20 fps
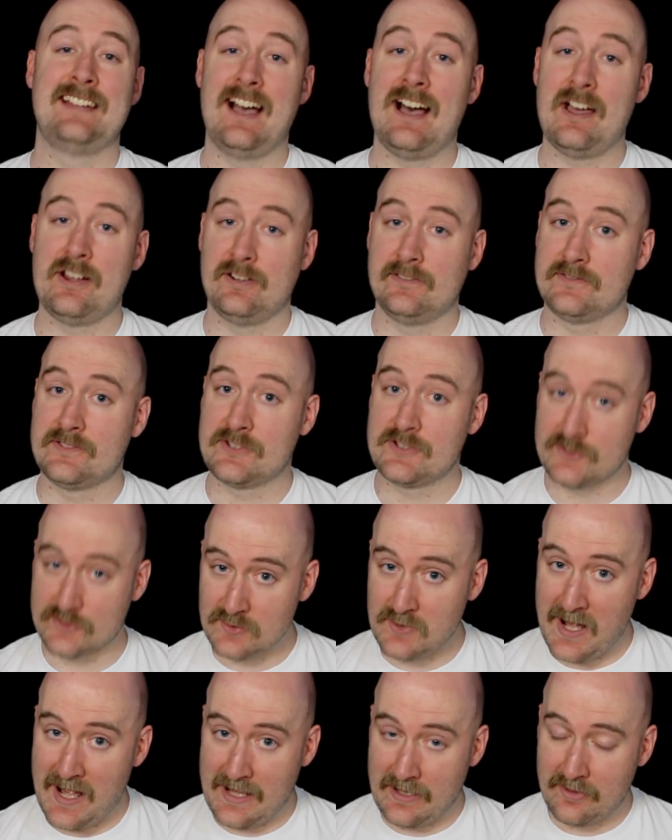god of
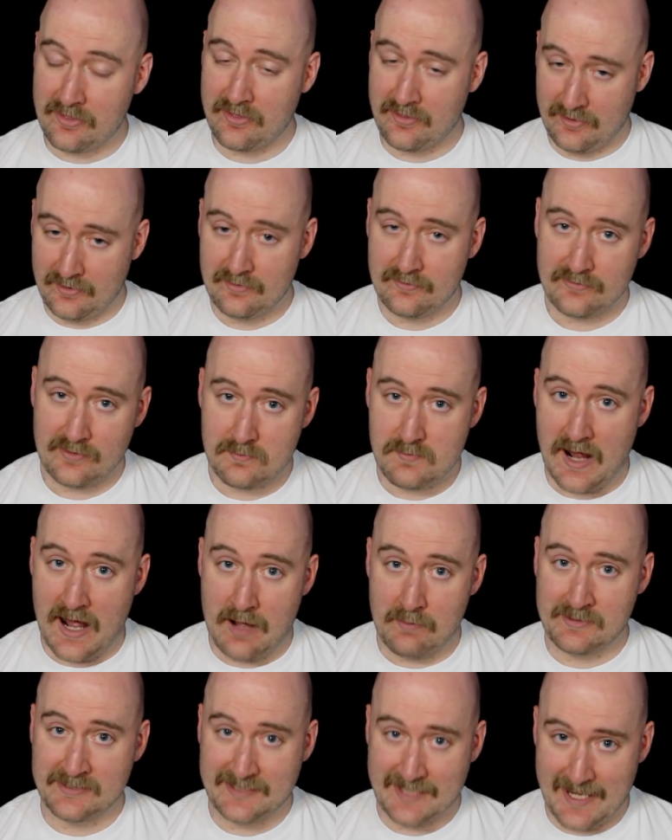strength from
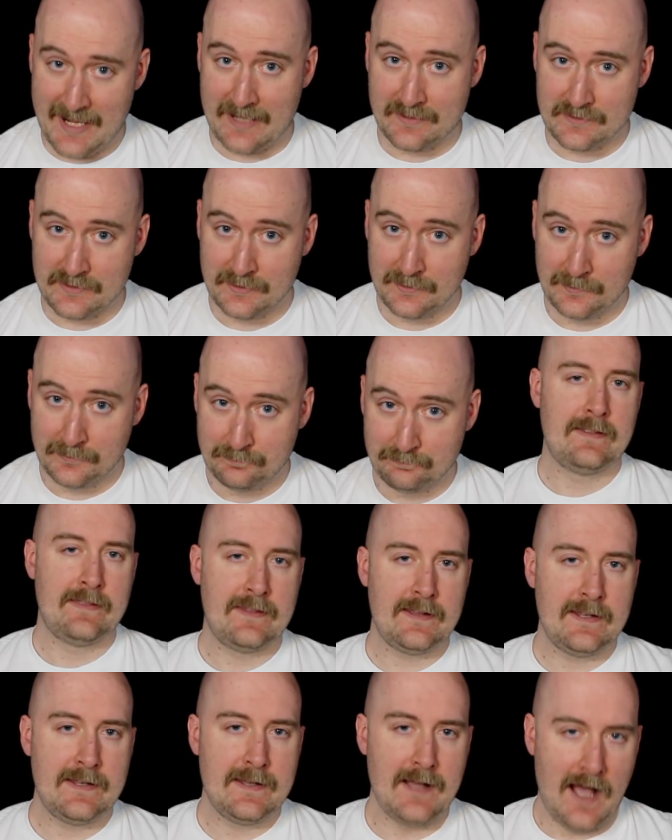Amonkhet.
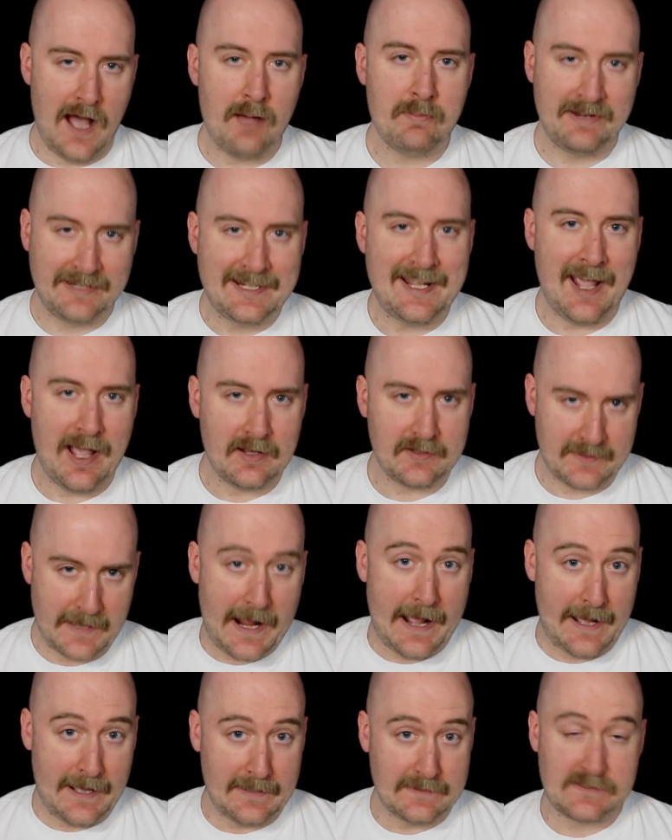The Amonkhet
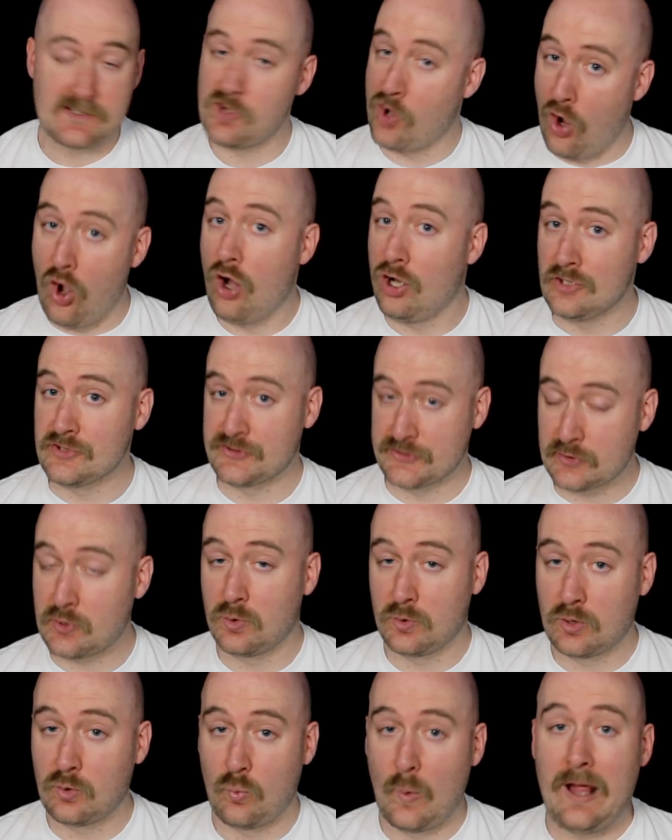gods all
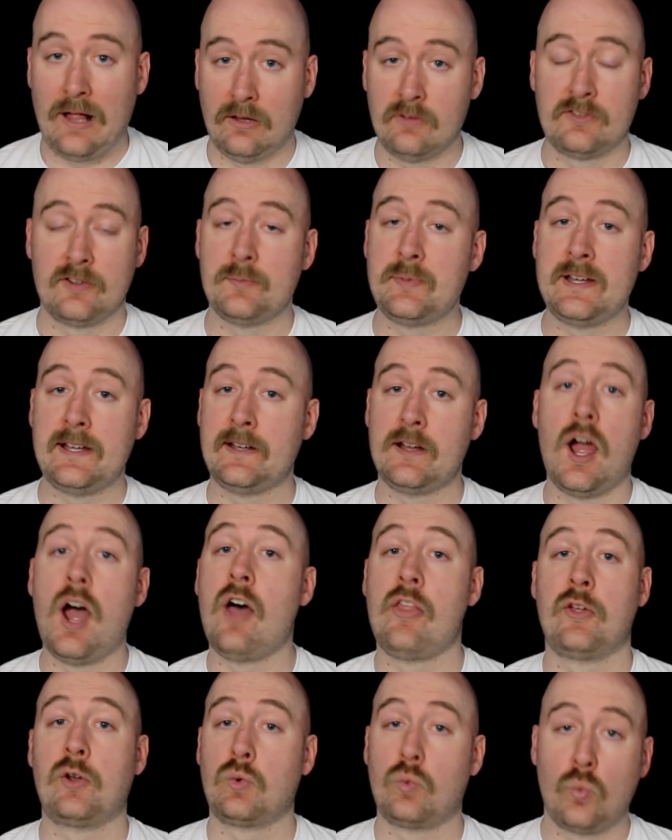score well for being
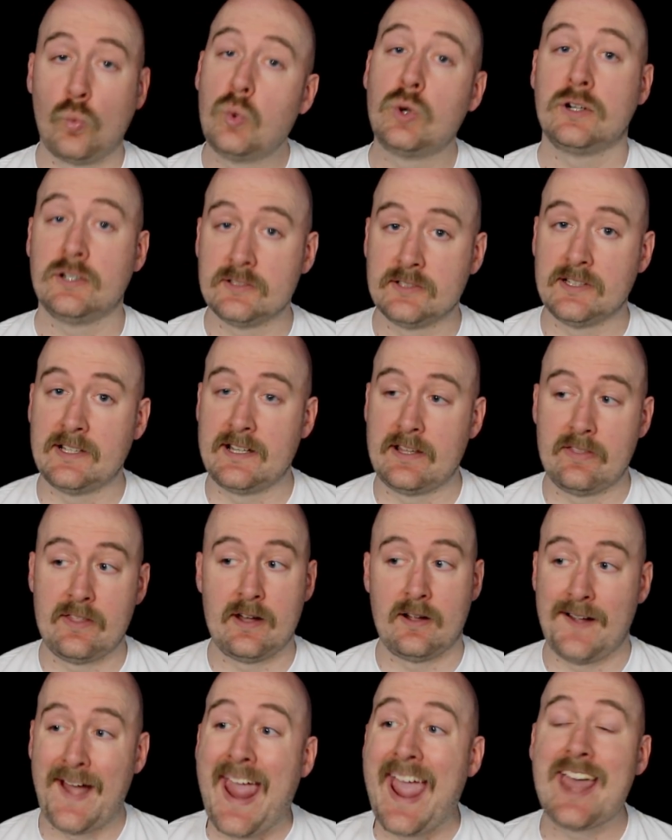otherworldly.
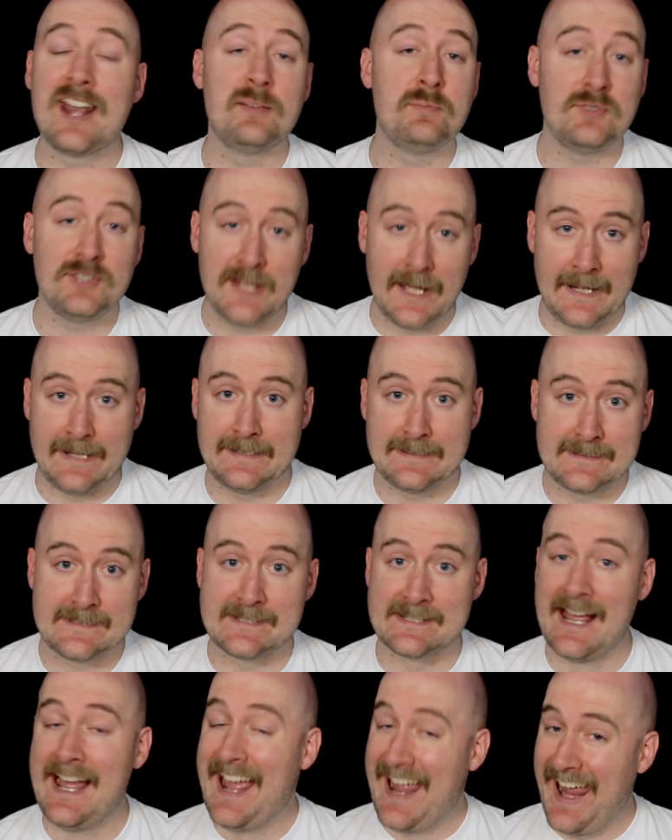Their animal
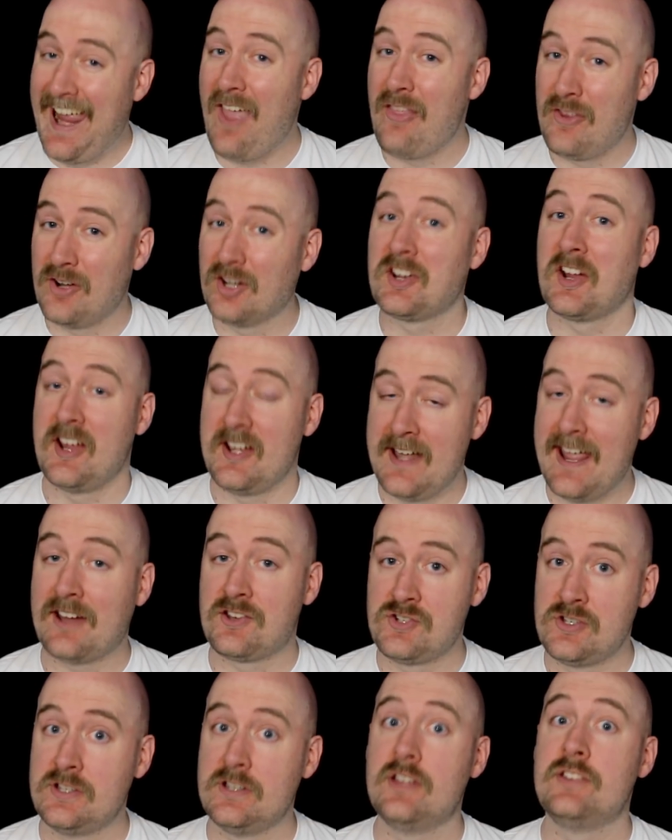heads and their
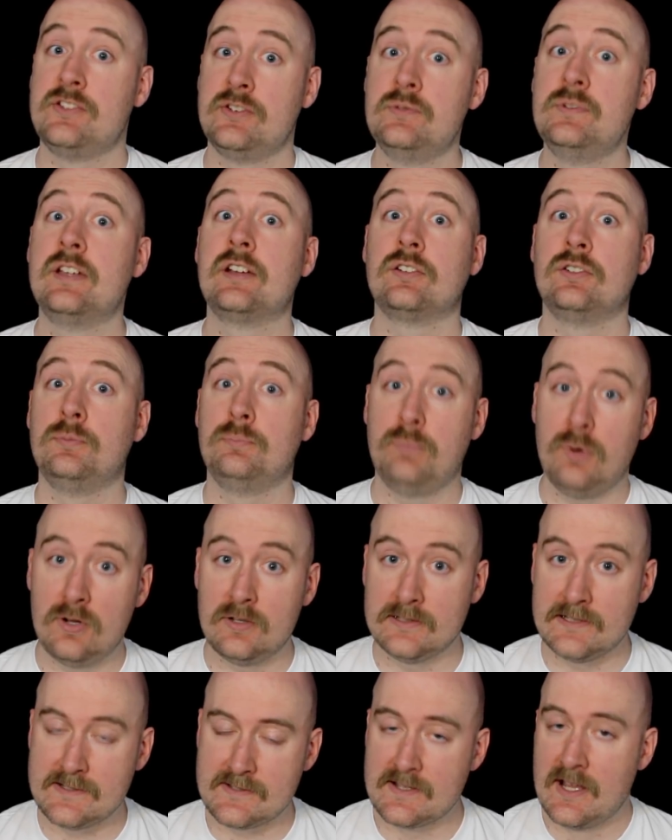connection to Nicol
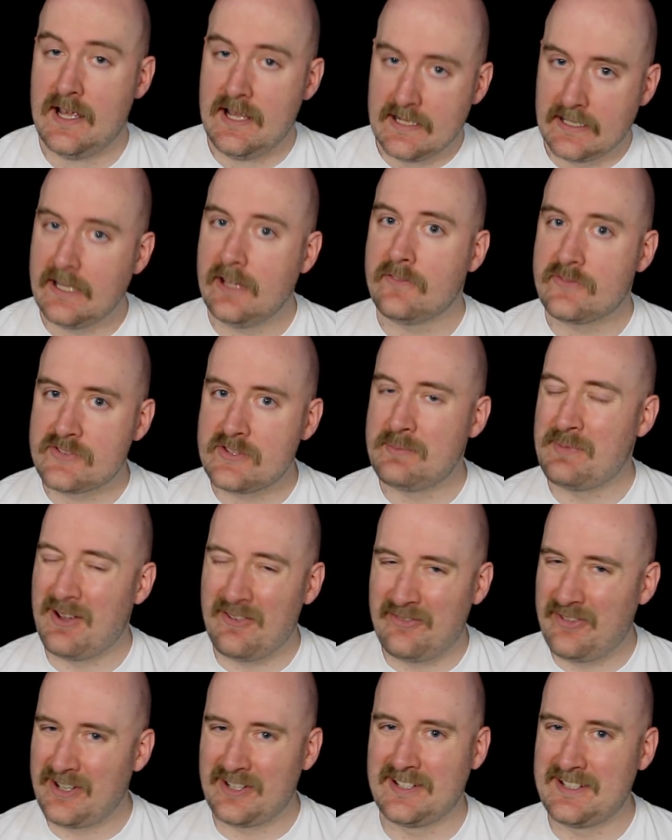Bolas gives them a
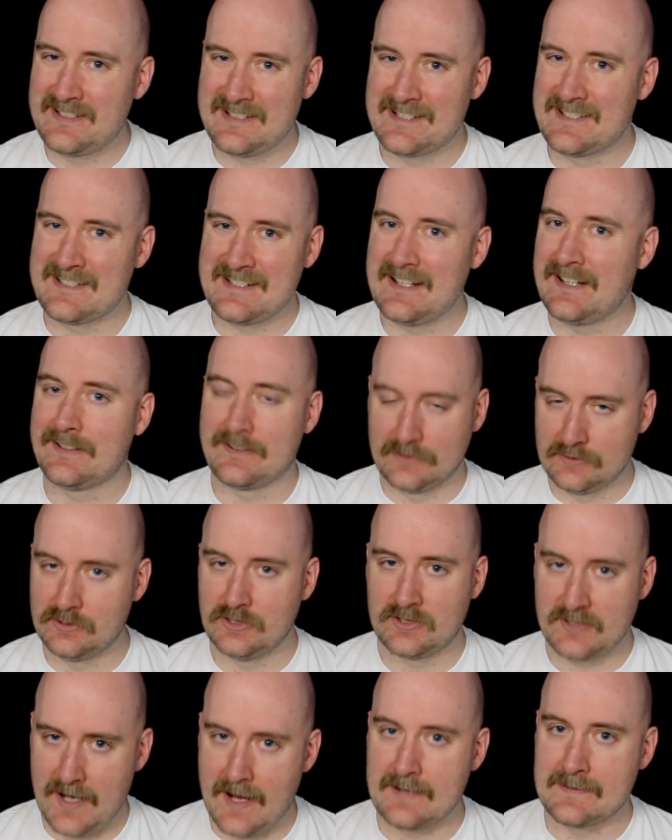very distinct
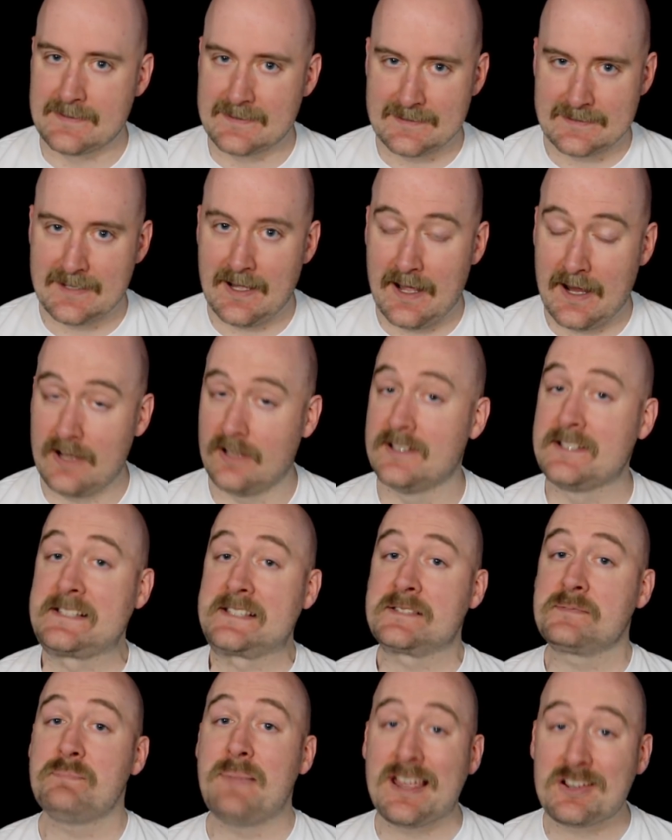look and style,
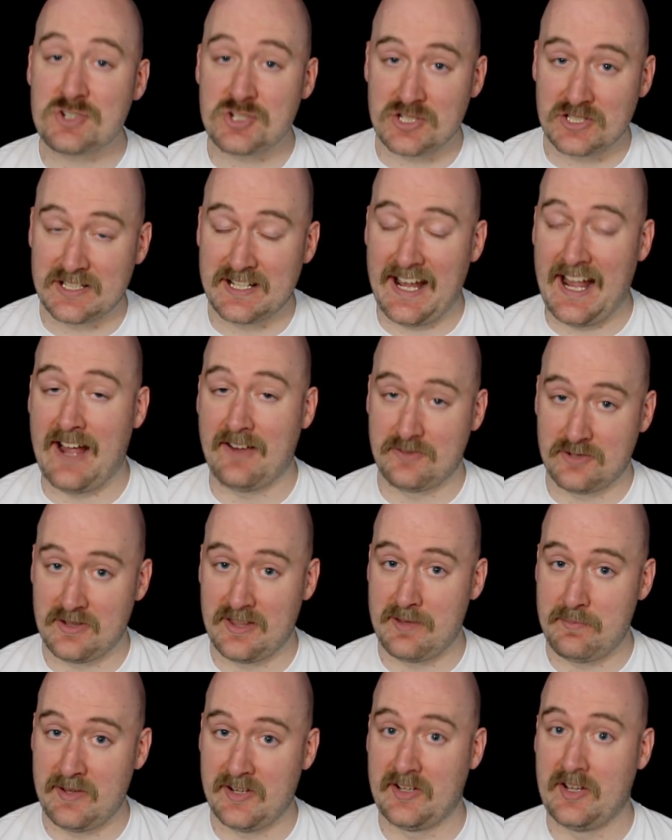especially after
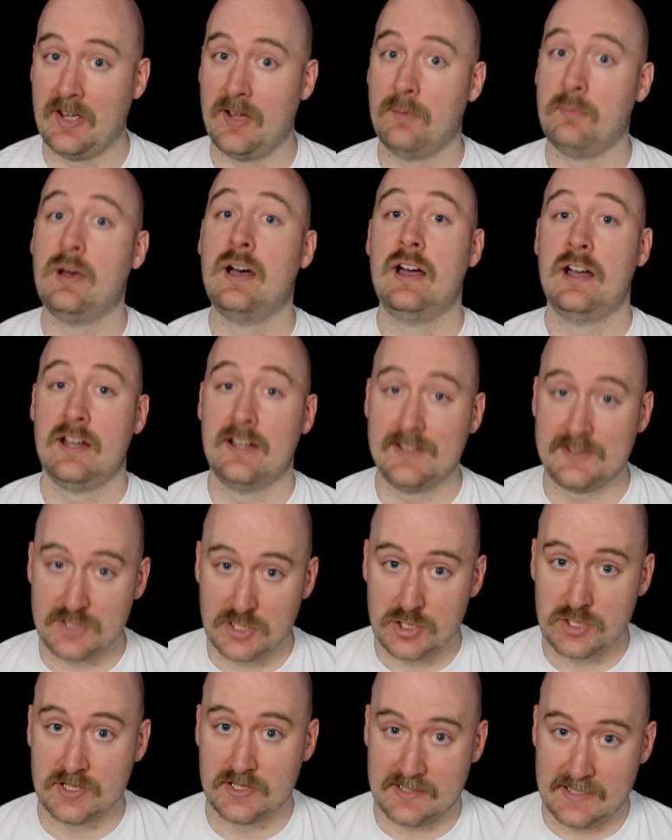they become
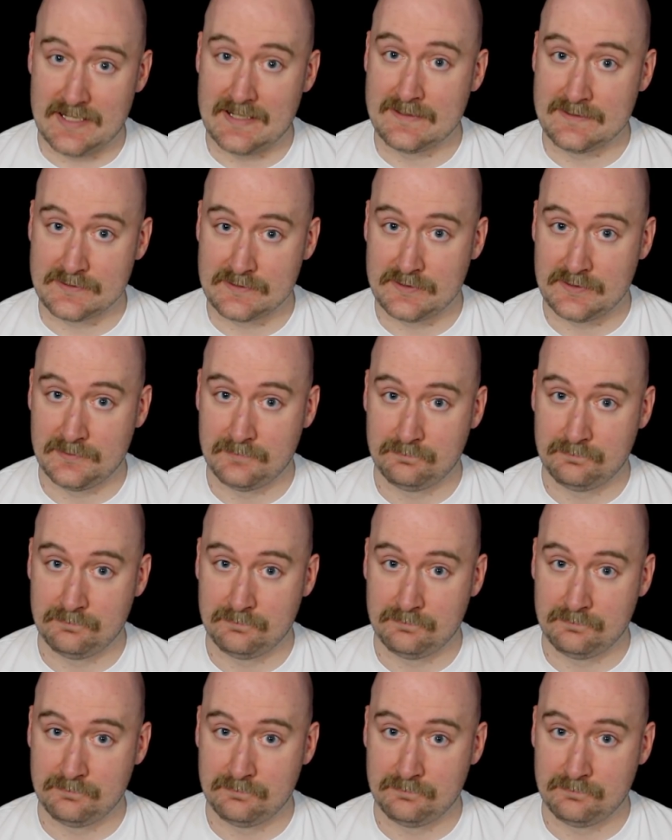eternalized.